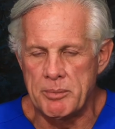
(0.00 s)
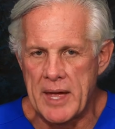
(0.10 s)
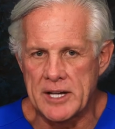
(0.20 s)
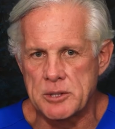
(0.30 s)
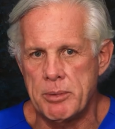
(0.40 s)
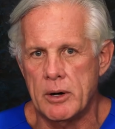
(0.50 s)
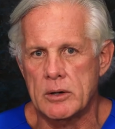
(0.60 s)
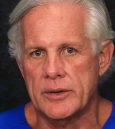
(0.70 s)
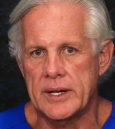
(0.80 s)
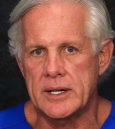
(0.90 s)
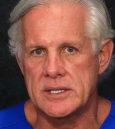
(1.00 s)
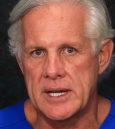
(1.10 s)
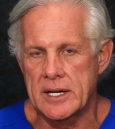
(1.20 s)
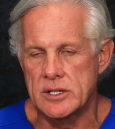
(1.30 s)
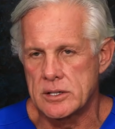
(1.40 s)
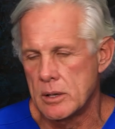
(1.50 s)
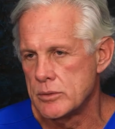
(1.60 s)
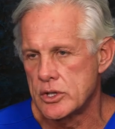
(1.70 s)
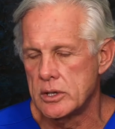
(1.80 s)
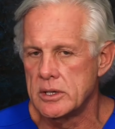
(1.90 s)
that spherical thing as an exosome?
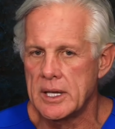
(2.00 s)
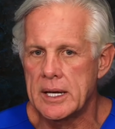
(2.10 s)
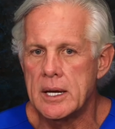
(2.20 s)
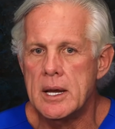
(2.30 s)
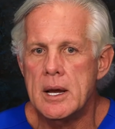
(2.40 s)
Certainly.